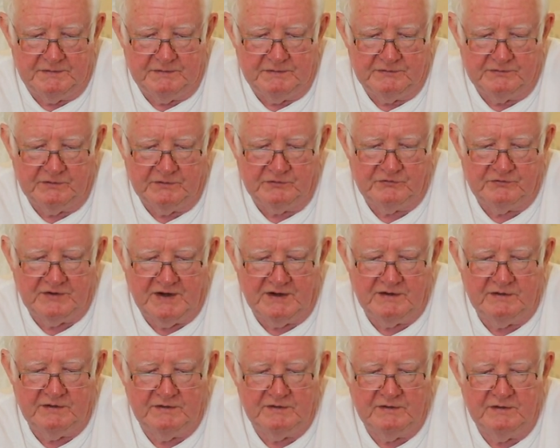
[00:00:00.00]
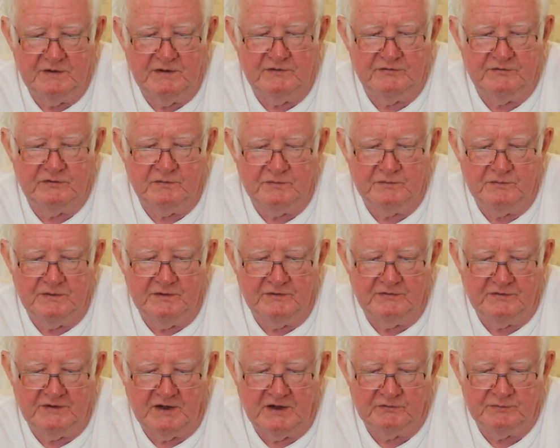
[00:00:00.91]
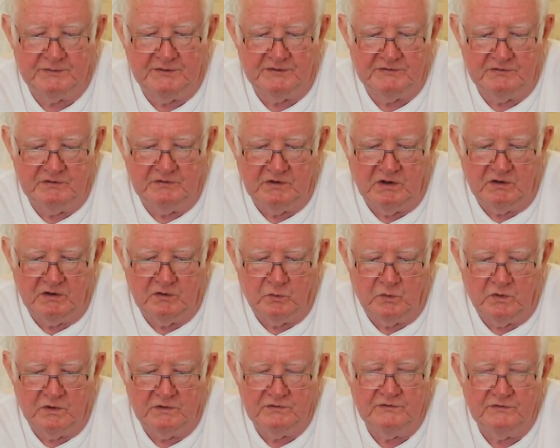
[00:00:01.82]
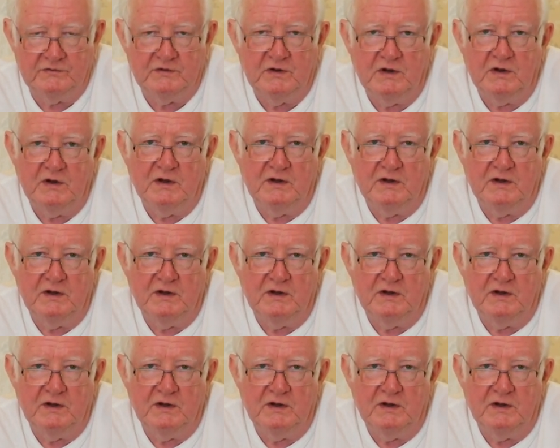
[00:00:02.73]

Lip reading: So strength is the aspect of the Nine of Wands.